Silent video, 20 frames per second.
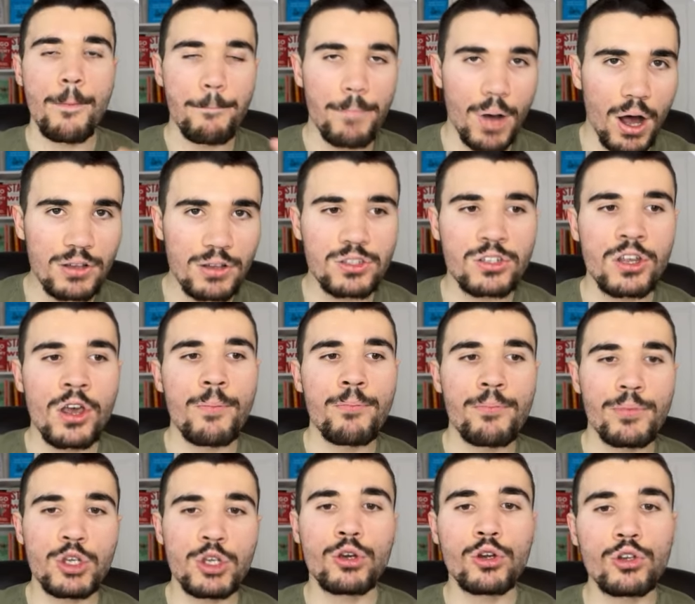but
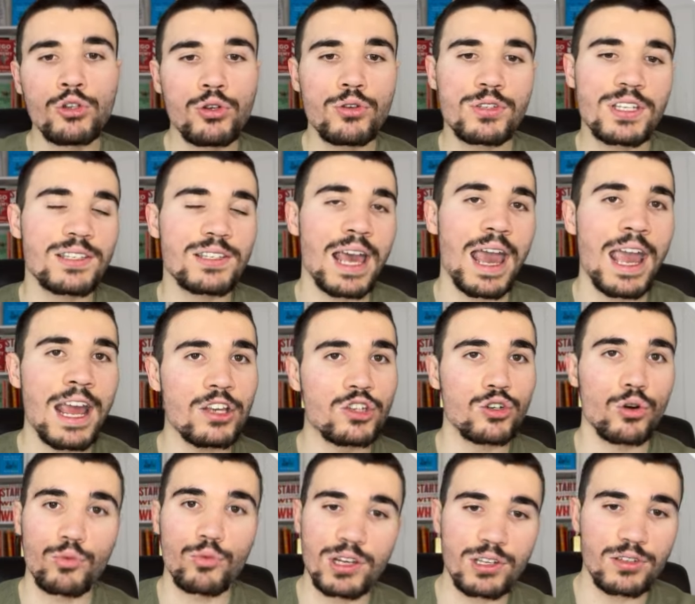you can use it to aid
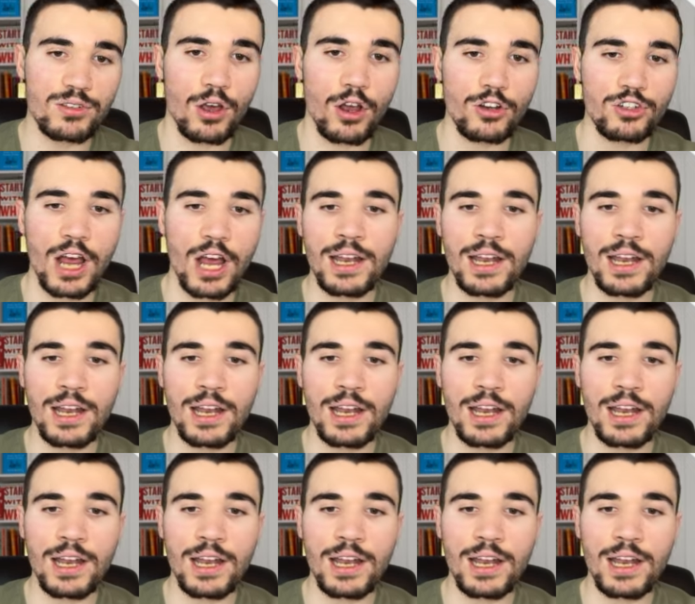your research.